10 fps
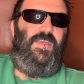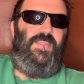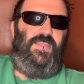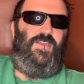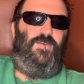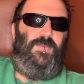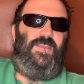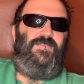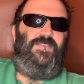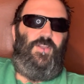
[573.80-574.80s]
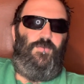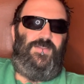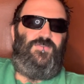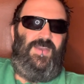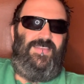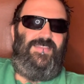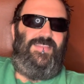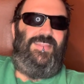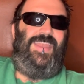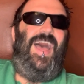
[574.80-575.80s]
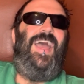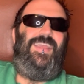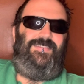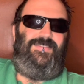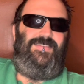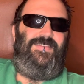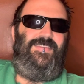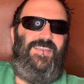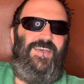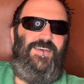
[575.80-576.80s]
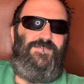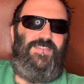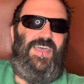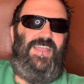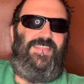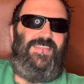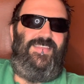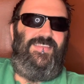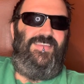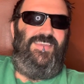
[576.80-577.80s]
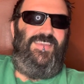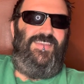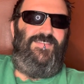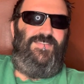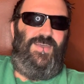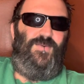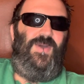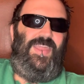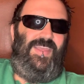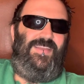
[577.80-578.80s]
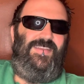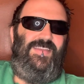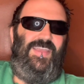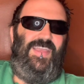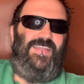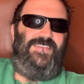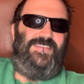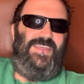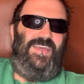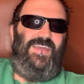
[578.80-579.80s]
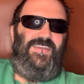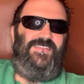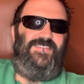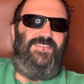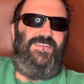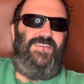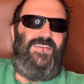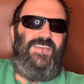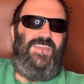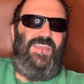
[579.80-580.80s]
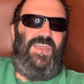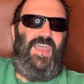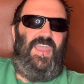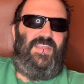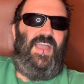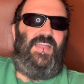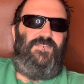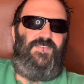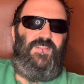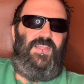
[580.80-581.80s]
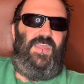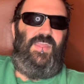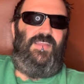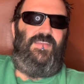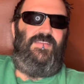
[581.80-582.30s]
They're gonna be dressed to the nines for that wedding, and I kind of felt like